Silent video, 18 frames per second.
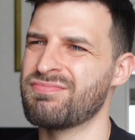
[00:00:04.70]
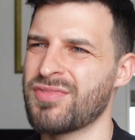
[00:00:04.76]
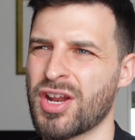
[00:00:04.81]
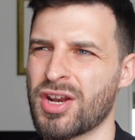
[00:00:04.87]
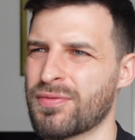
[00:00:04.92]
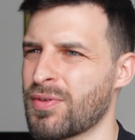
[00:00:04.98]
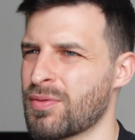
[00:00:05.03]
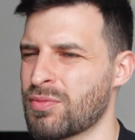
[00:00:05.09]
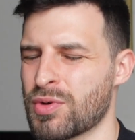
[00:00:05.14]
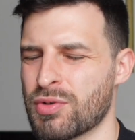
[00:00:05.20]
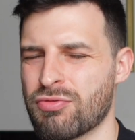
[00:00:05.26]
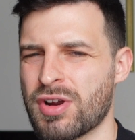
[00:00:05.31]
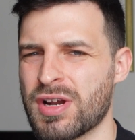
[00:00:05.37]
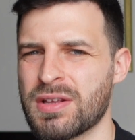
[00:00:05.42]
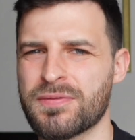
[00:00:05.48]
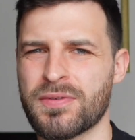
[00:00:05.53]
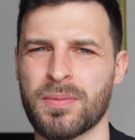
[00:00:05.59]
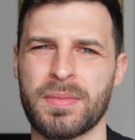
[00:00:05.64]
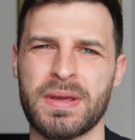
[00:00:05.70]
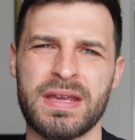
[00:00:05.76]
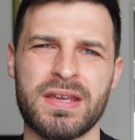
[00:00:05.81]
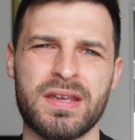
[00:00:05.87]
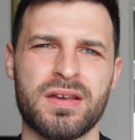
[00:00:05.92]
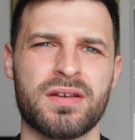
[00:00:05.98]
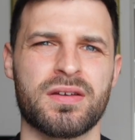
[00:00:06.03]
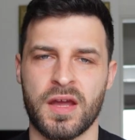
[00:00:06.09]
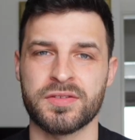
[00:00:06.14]
none of them were really for
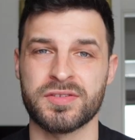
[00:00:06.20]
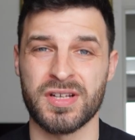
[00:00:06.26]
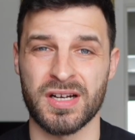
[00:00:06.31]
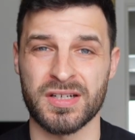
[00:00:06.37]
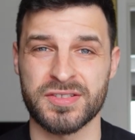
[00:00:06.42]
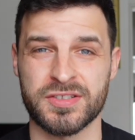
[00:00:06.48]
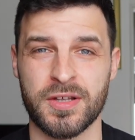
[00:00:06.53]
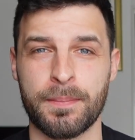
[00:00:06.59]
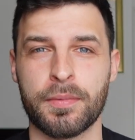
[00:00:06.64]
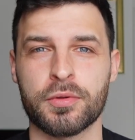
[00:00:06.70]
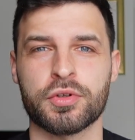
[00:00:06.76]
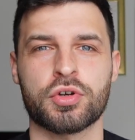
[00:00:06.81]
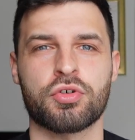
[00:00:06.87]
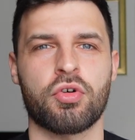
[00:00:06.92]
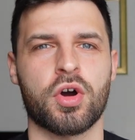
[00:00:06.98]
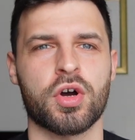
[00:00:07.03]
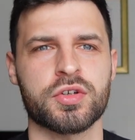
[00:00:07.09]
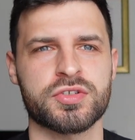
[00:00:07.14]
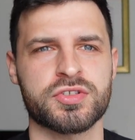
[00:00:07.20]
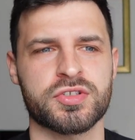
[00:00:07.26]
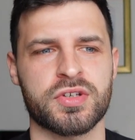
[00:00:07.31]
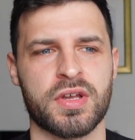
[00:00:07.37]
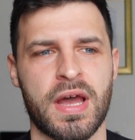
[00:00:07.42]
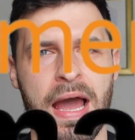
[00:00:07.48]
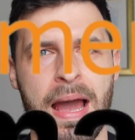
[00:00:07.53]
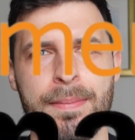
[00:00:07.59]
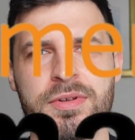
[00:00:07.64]
me, until I stumbled across
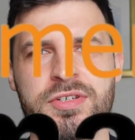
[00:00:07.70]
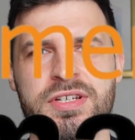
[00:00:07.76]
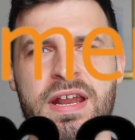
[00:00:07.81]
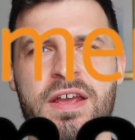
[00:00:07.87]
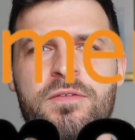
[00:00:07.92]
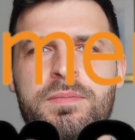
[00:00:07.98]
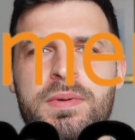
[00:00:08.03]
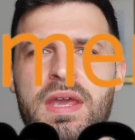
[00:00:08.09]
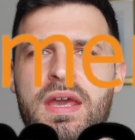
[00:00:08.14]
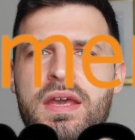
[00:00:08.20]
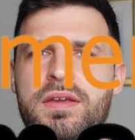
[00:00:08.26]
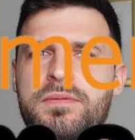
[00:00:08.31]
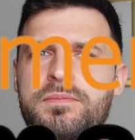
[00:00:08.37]
Amazon FBA.